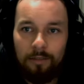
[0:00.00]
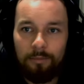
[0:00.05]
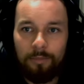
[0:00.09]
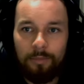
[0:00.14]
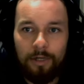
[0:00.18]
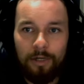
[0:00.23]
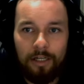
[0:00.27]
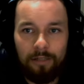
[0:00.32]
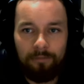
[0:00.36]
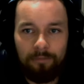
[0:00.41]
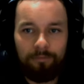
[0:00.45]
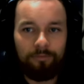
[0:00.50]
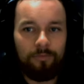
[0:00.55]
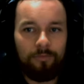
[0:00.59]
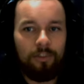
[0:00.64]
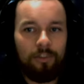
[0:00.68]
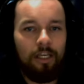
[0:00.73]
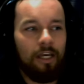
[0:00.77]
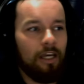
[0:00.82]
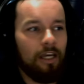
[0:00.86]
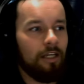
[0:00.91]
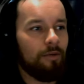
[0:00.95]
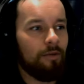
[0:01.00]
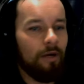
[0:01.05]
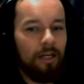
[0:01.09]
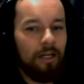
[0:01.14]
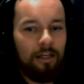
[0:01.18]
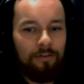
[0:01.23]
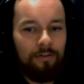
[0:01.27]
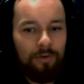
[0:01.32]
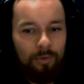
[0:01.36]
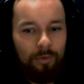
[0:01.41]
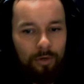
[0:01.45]
But yeah, anyway,
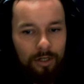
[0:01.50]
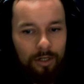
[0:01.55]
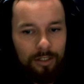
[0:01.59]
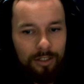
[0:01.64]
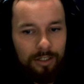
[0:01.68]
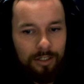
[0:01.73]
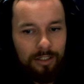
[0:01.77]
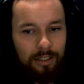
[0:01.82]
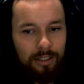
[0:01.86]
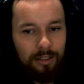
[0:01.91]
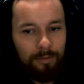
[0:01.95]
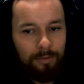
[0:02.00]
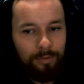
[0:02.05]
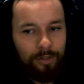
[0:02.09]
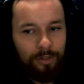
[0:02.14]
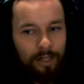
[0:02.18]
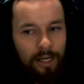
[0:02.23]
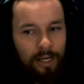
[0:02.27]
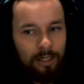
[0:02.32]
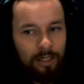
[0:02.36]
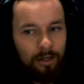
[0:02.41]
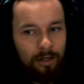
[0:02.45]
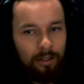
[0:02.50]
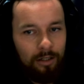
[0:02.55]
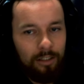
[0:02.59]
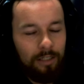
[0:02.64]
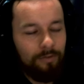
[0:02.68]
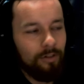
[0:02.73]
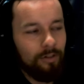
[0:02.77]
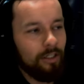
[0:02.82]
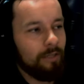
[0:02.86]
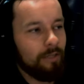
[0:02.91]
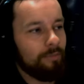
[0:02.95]
if you wanted to see the plan, I'll
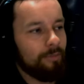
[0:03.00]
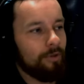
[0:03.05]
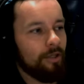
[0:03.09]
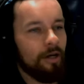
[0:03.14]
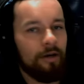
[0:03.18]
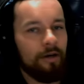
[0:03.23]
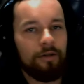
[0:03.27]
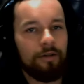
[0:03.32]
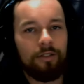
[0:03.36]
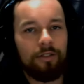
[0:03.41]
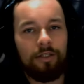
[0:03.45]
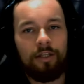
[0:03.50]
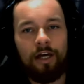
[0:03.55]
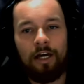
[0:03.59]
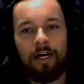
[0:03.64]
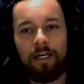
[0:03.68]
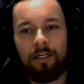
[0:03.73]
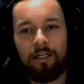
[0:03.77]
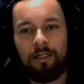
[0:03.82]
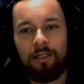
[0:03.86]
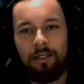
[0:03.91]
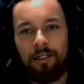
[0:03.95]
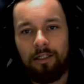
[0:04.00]
leave a link below to that.